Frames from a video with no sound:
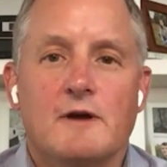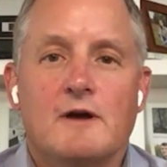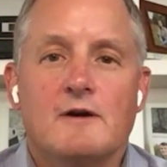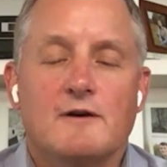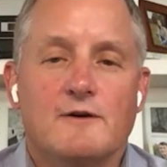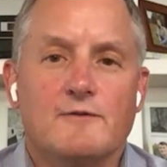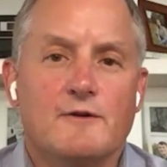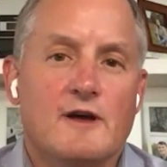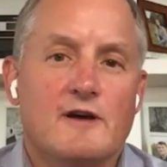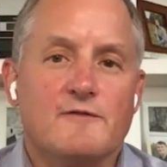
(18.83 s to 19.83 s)
on
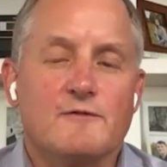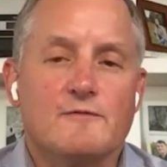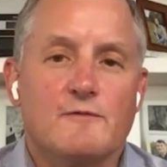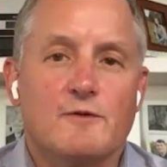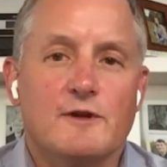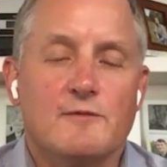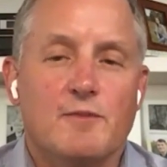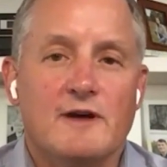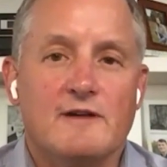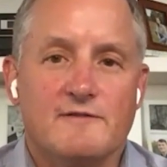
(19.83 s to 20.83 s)
after we get
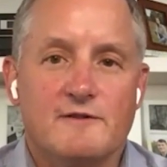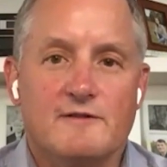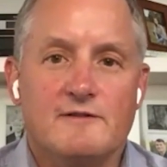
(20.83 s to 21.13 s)
past this.